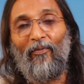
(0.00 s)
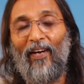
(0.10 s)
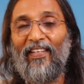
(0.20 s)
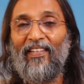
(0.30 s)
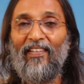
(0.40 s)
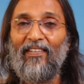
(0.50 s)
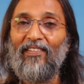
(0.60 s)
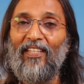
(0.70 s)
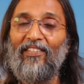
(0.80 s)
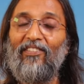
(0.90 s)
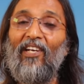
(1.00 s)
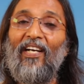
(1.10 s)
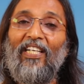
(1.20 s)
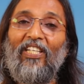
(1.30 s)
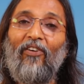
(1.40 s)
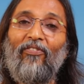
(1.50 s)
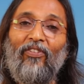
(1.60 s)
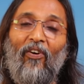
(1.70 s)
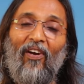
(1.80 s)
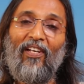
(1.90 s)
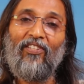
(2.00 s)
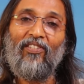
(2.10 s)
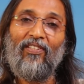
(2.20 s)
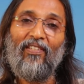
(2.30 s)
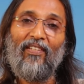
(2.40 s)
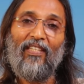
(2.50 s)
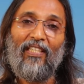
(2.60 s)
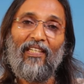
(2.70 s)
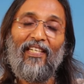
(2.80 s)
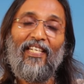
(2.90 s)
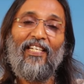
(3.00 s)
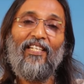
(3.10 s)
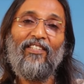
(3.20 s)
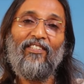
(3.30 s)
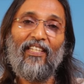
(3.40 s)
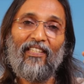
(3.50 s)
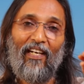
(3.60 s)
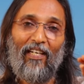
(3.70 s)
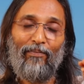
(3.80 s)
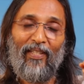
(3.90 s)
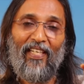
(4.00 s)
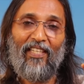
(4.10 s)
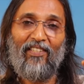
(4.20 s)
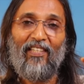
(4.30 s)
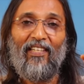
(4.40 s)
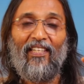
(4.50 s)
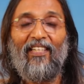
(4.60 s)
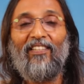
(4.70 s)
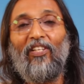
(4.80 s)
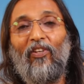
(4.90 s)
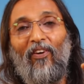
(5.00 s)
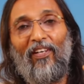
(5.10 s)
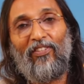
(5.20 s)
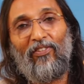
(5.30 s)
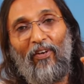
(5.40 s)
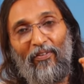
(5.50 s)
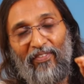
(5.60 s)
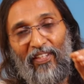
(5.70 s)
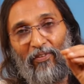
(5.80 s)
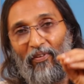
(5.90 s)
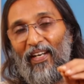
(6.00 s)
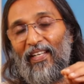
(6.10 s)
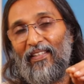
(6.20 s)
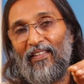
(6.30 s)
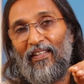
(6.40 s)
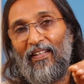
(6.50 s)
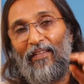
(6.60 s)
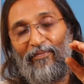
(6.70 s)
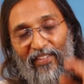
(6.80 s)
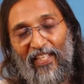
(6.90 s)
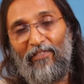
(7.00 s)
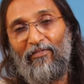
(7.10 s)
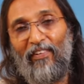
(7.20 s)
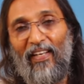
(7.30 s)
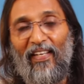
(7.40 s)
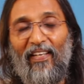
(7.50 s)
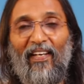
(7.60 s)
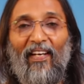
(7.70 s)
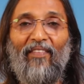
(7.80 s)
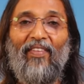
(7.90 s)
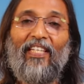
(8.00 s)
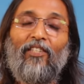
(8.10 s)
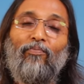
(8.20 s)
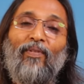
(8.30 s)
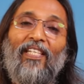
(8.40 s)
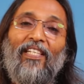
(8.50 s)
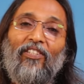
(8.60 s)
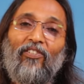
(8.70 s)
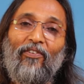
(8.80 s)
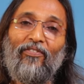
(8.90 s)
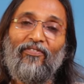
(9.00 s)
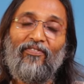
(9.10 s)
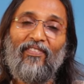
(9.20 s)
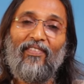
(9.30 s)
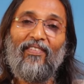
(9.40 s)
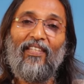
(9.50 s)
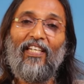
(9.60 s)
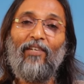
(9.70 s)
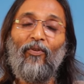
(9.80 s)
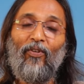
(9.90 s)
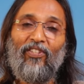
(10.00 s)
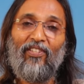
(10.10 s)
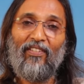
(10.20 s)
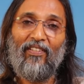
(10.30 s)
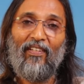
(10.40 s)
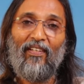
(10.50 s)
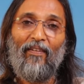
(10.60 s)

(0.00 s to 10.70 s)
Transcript: when the journey of knowledge leads and culminates in the knowledge of the divine. Same way, the experience of the emotion,